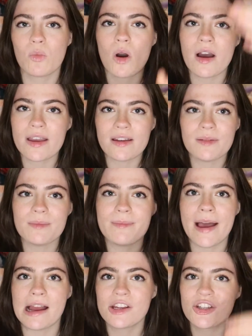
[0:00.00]
wire
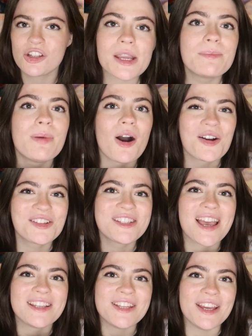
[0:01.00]
mesh, like bugs
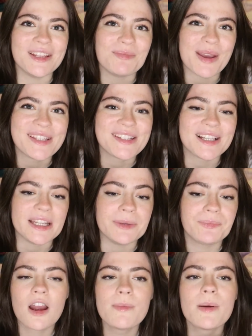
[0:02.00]
get in
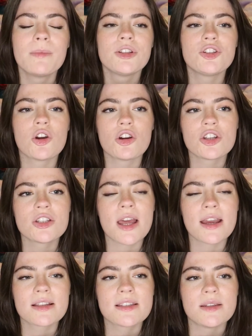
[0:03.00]
basically. I remember Josh
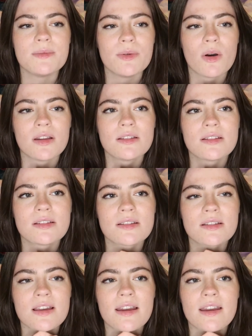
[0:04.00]
texted me once
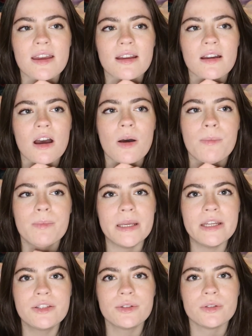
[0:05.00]
saying a
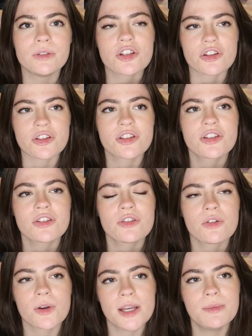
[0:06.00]
beetle just
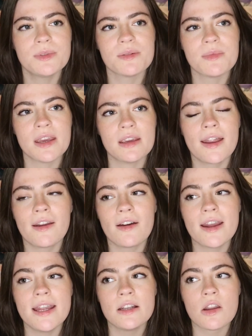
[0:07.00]
screamed at me and
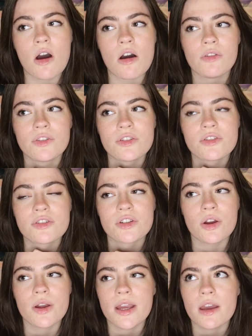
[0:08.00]
I laughed
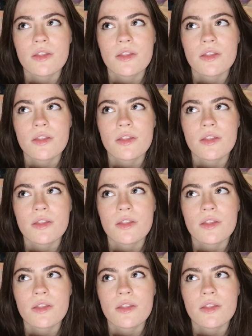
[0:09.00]
so.